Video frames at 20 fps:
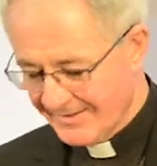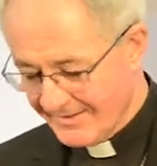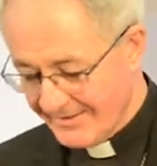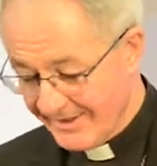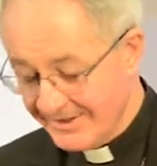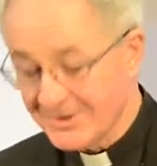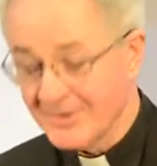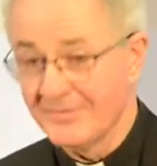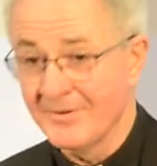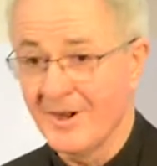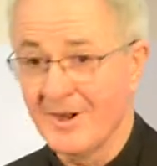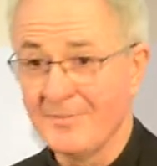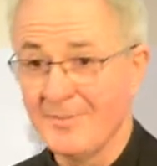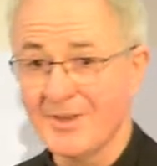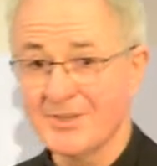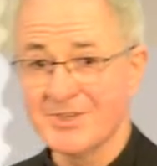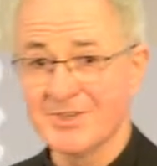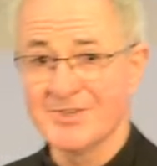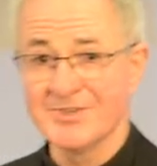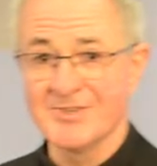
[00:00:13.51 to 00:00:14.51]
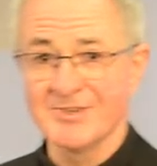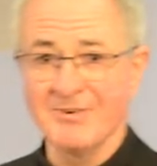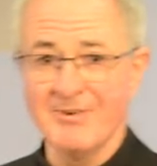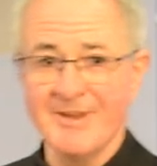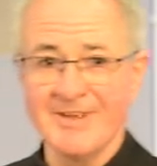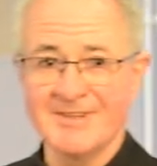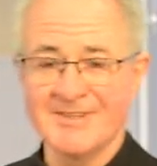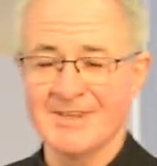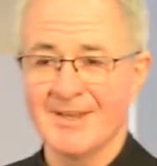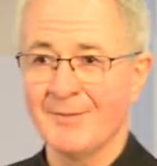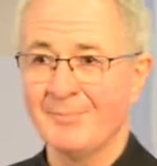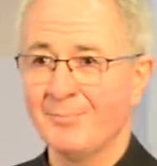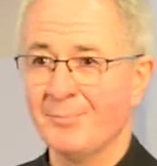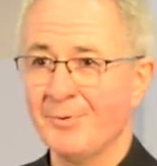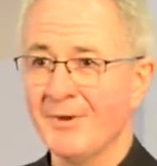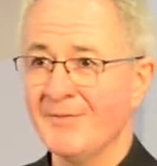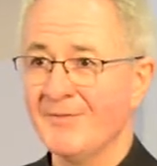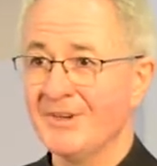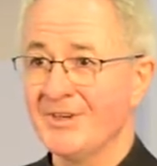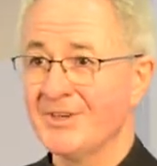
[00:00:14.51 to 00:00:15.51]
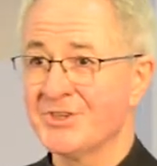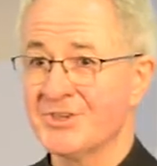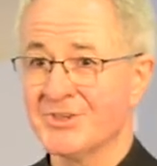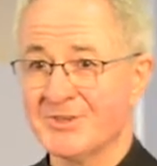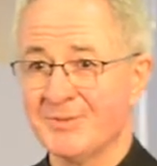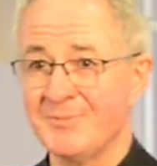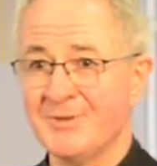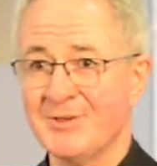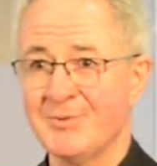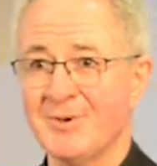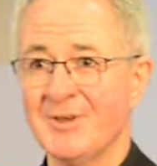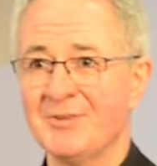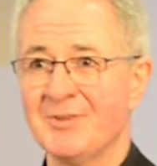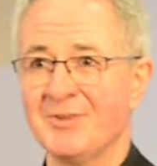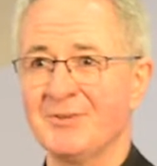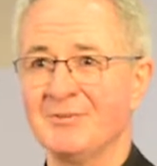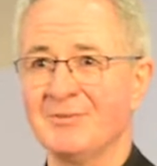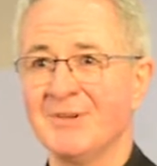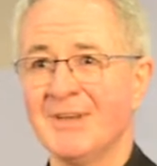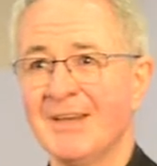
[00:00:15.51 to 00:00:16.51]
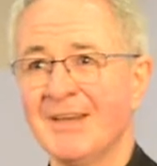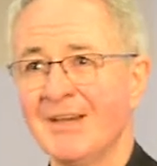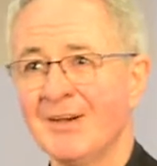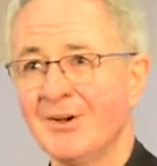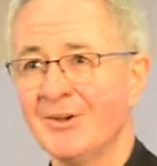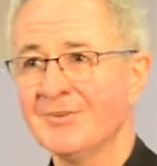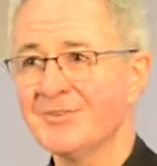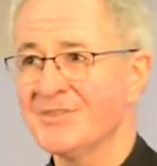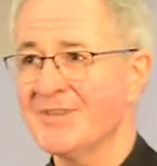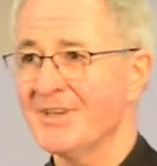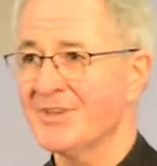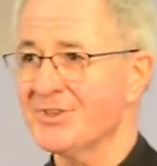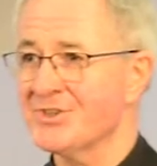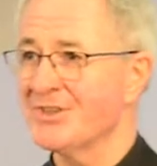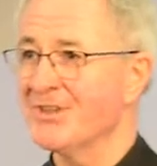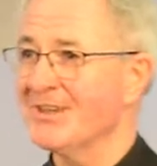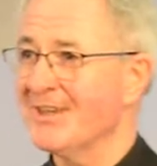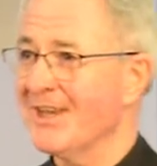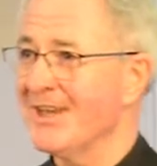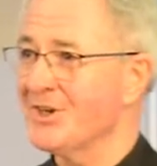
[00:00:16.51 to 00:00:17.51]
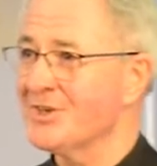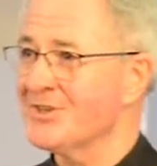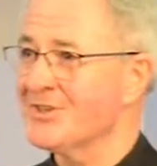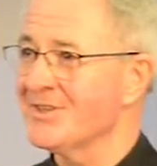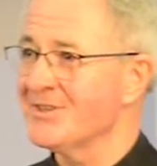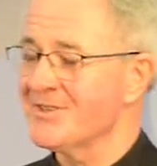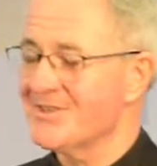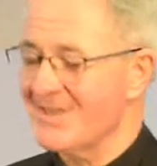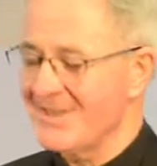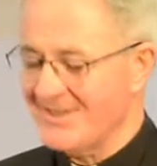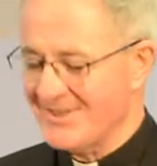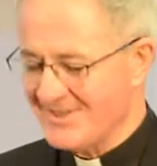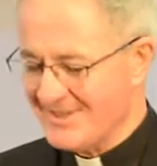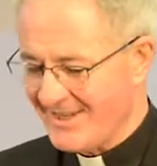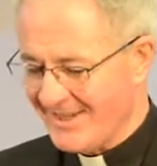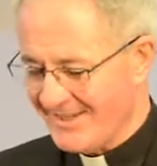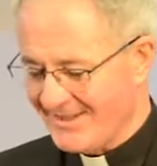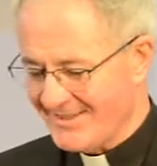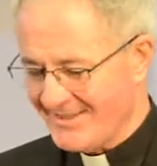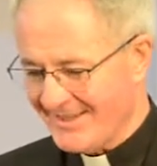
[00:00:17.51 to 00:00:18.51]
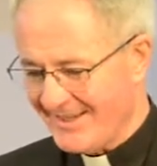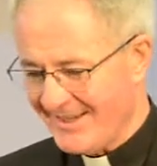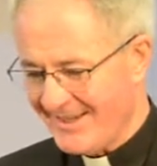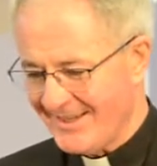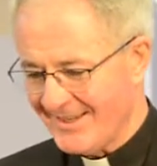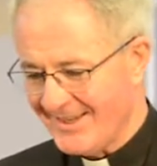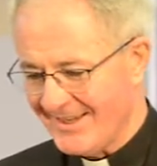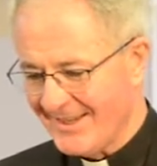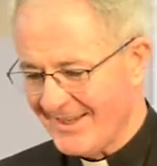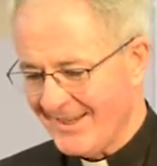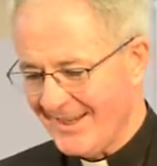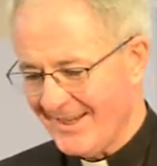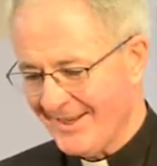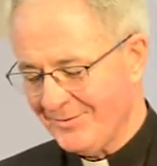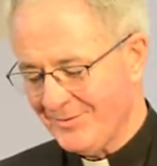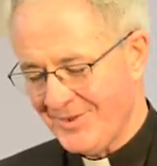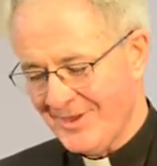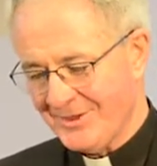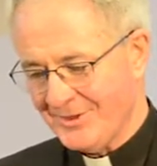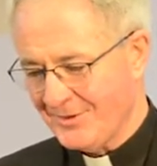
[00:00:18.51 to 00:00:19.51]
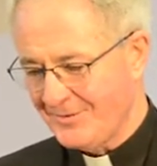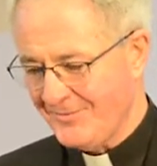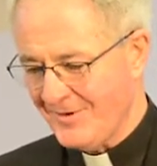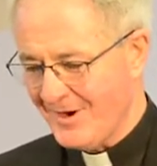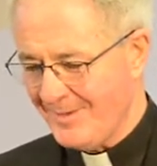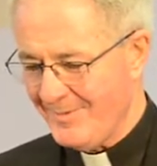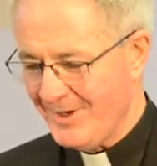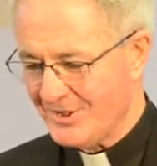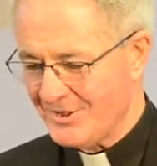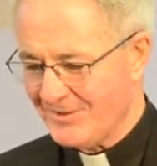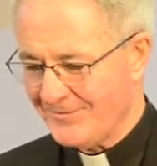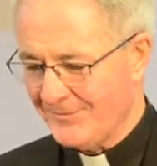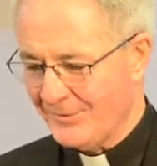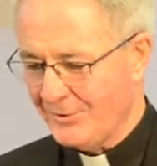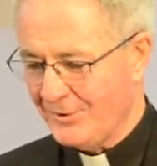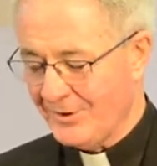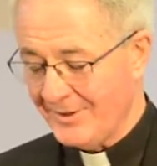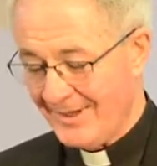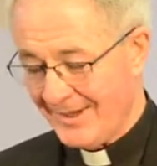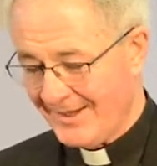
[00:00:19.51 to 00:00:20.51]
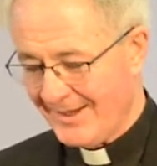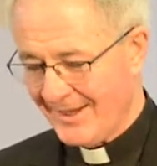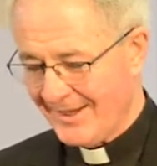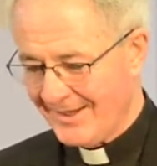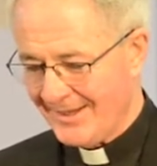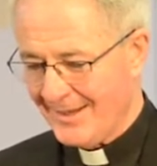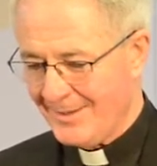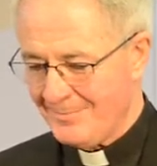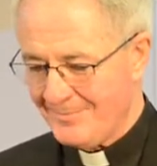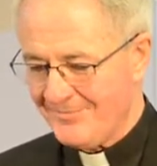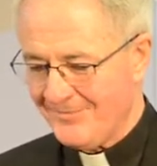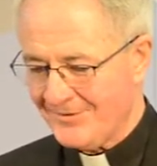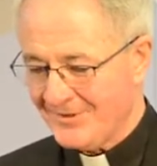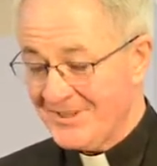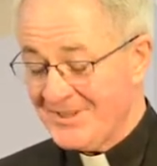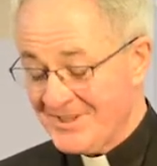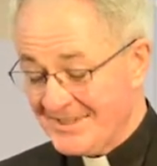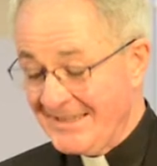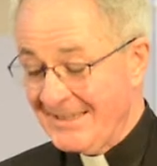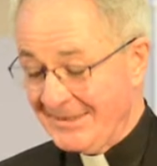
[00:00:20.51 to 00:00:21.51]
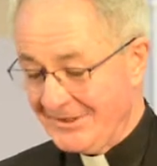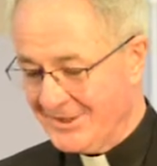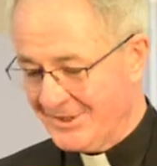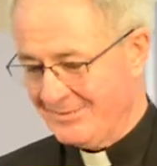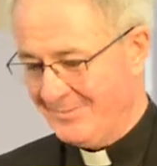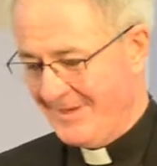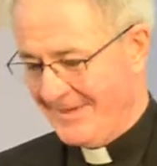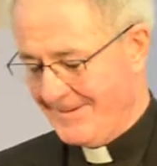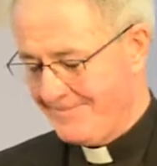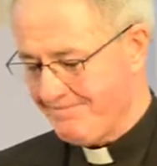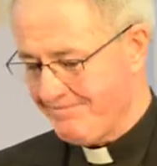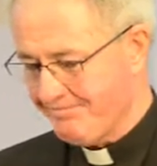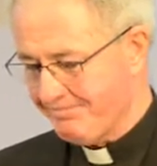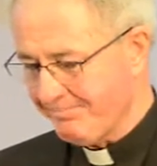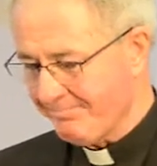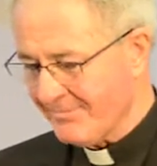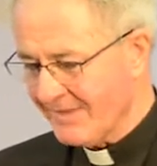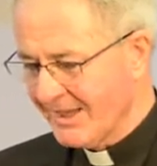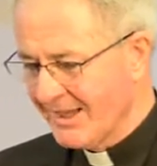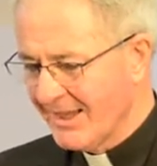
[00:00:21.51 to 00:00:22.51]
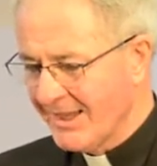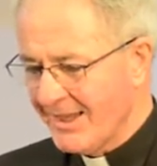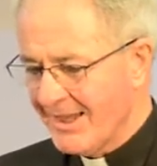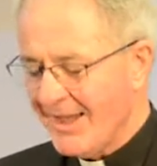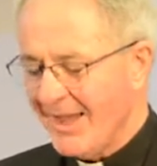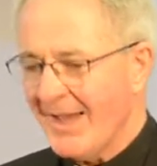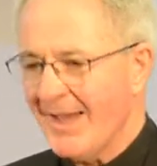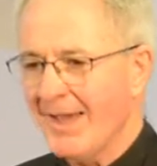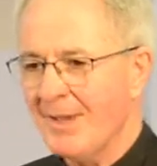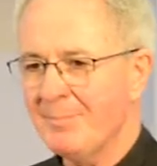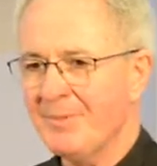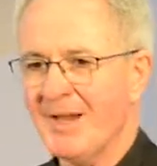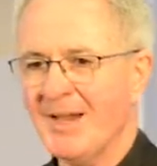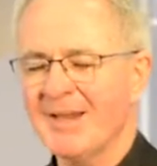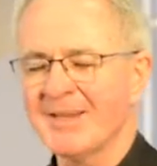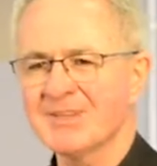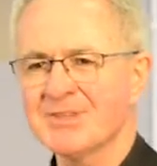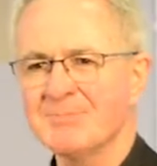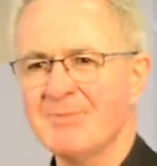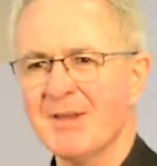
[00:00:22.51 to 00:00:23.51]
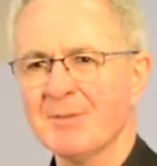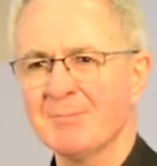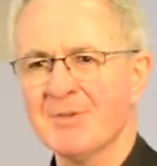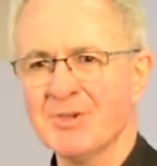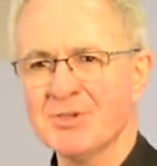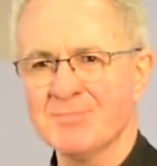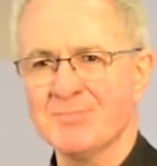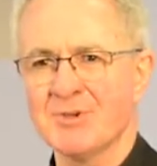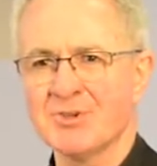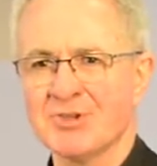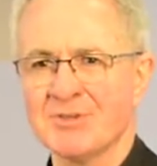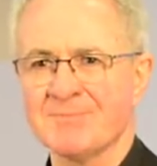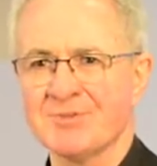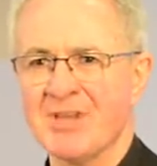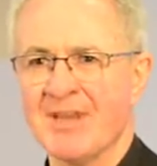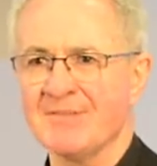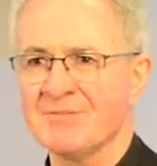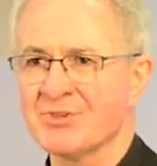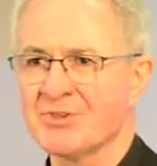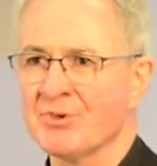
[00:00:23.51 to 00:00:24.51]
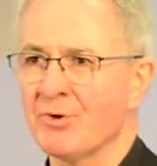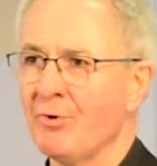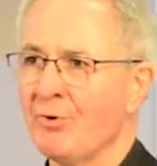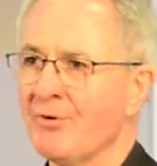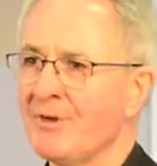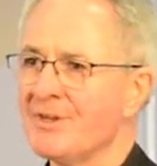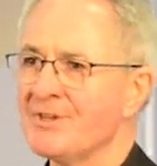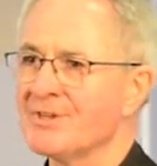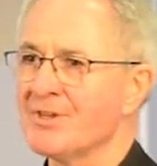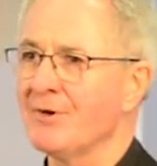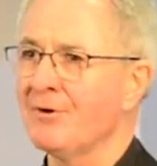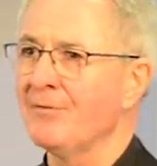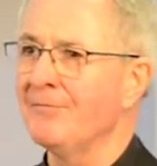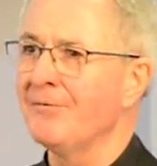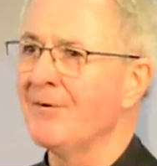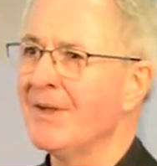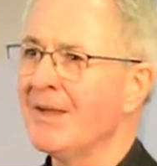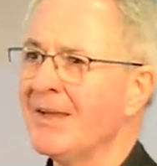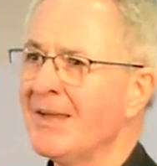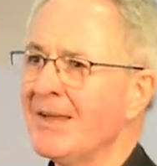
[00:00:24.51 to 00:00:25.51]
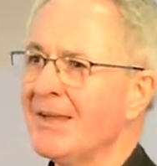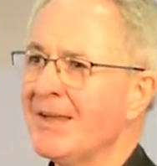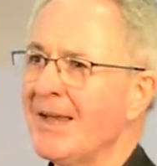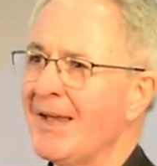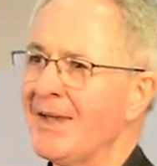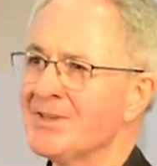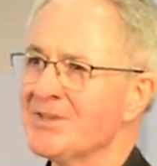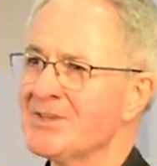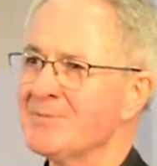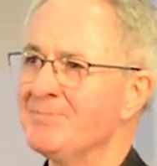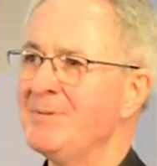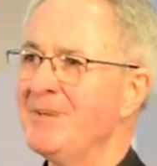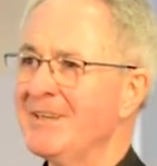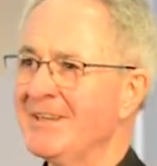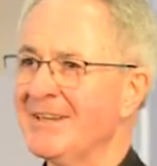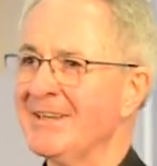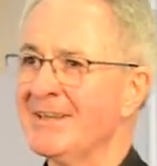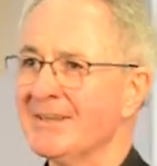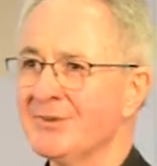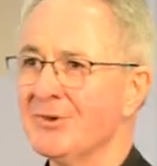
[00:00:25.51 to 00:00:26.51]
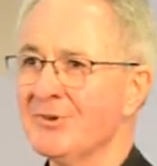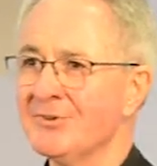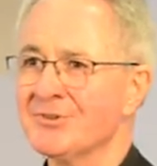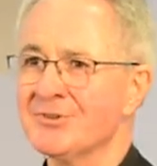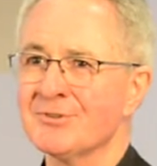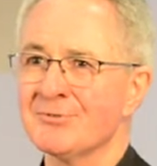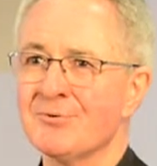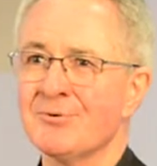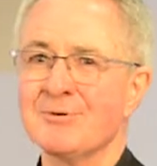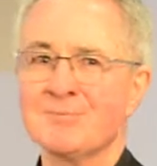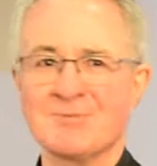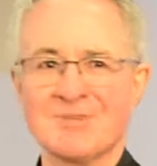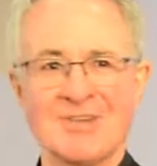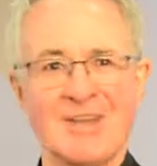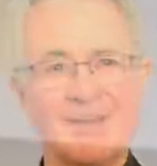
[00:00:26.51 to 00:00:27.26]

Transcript: Thank you very much. It's a great privilege to be with you on such an occasion as this, and thank you very much for listening to me. I expect most bishops have stories of speaking not to groups